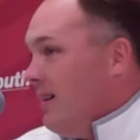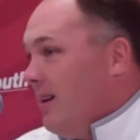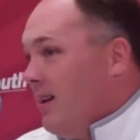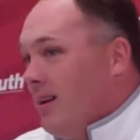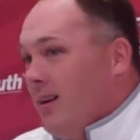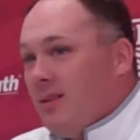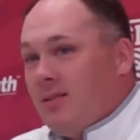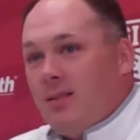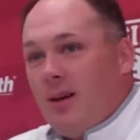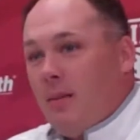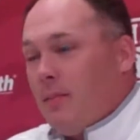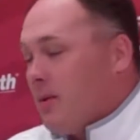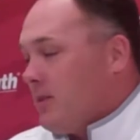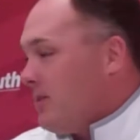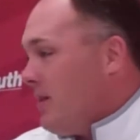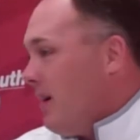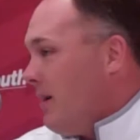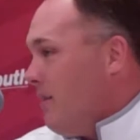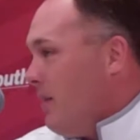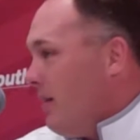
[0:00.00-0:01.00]
It is. I'm
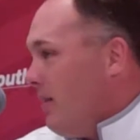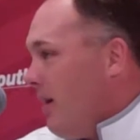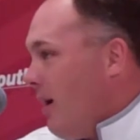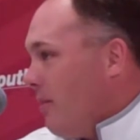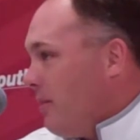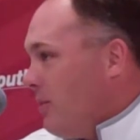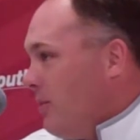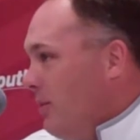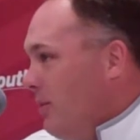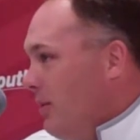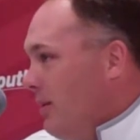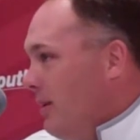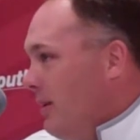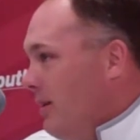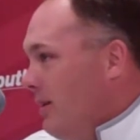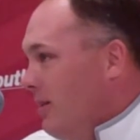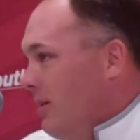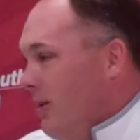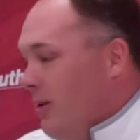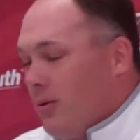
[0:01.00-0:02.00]
excited about the
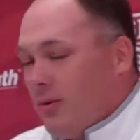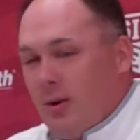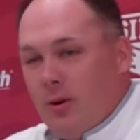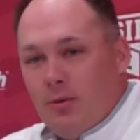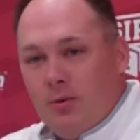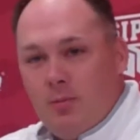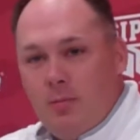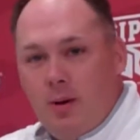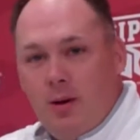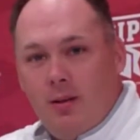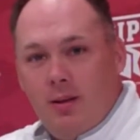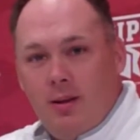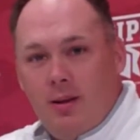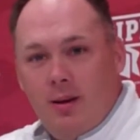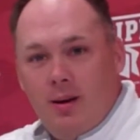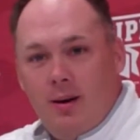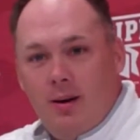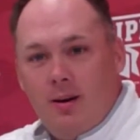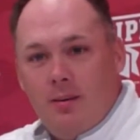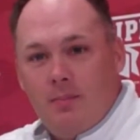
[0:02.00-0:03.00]
opportunity. You know, Coach
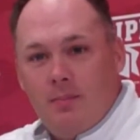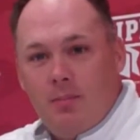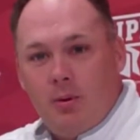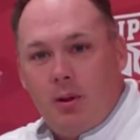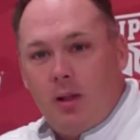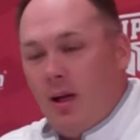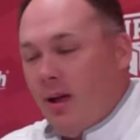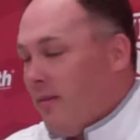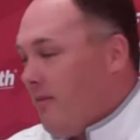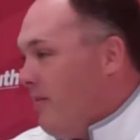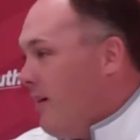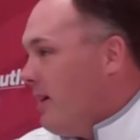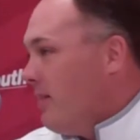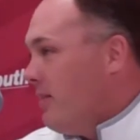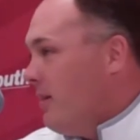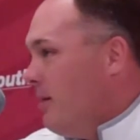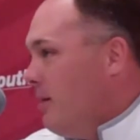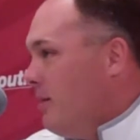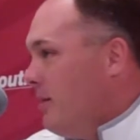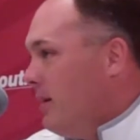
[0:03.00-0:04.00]
Mullen put a lot of
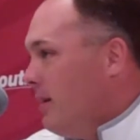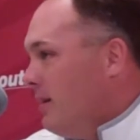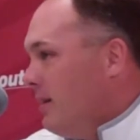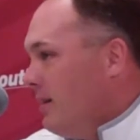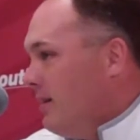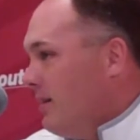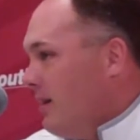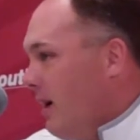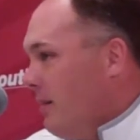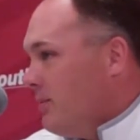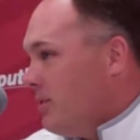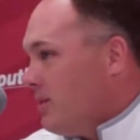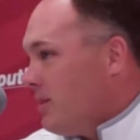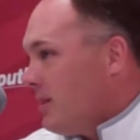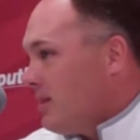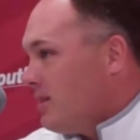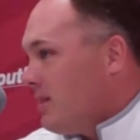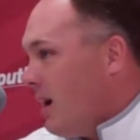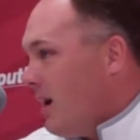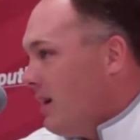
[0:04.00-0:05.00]
faith in me, and I'm just
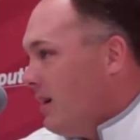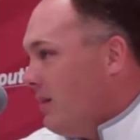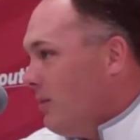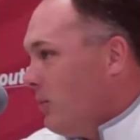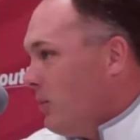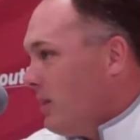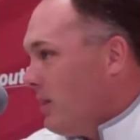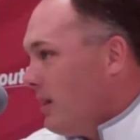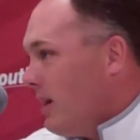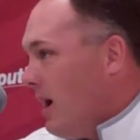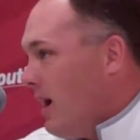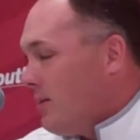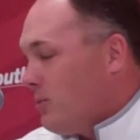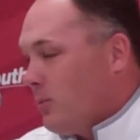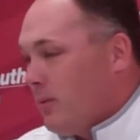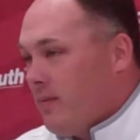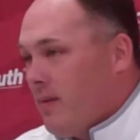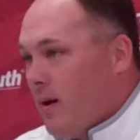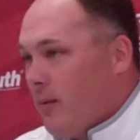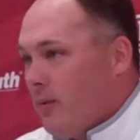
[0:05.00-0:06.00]
excited with the
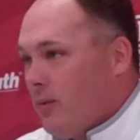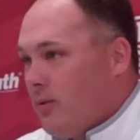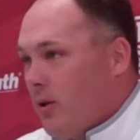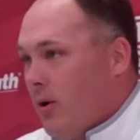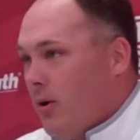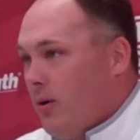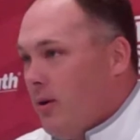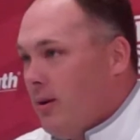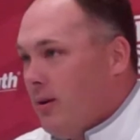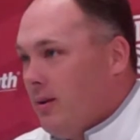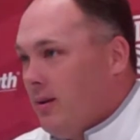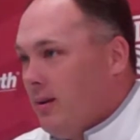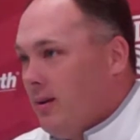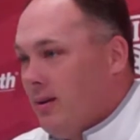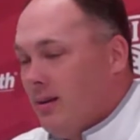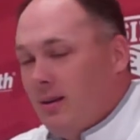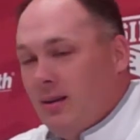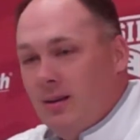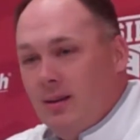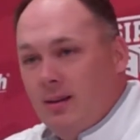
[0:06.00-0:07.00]
guys we've got returning
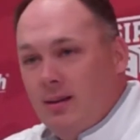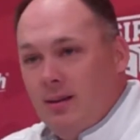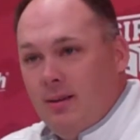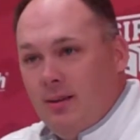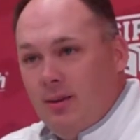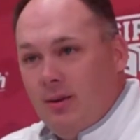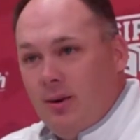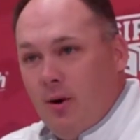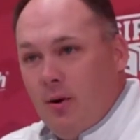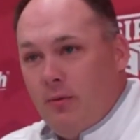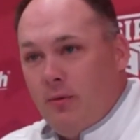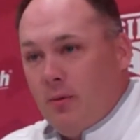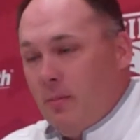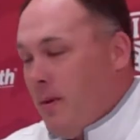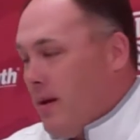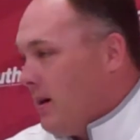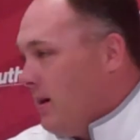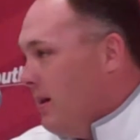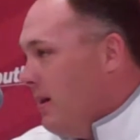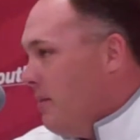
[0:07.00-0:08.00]
to, you know, hopefully
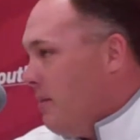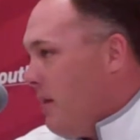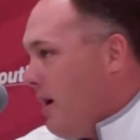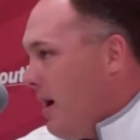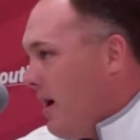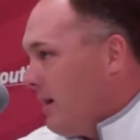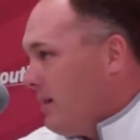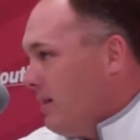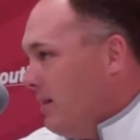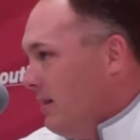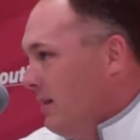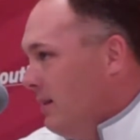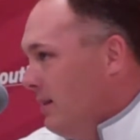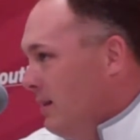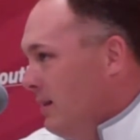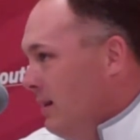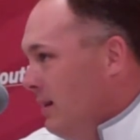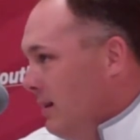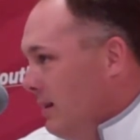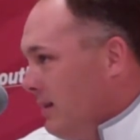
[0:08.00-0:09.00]
make an impact and
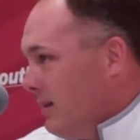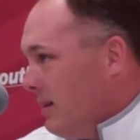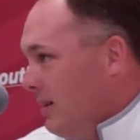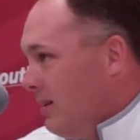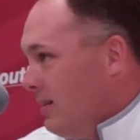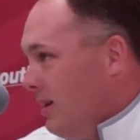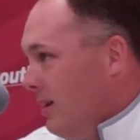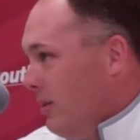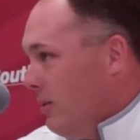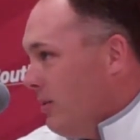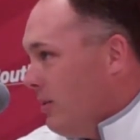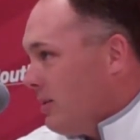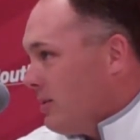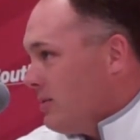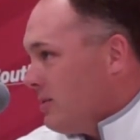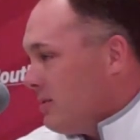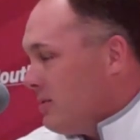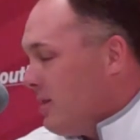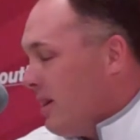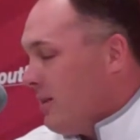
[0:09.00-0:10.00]
continue the
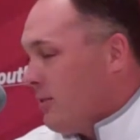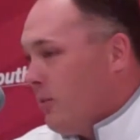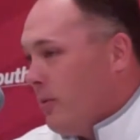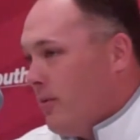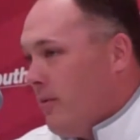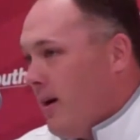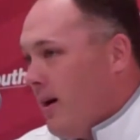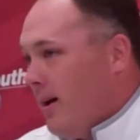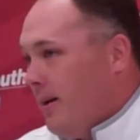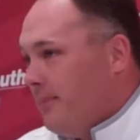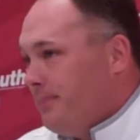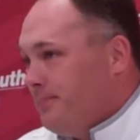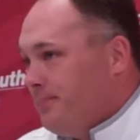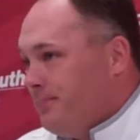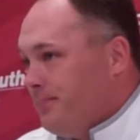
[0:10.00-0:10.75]
success we've had.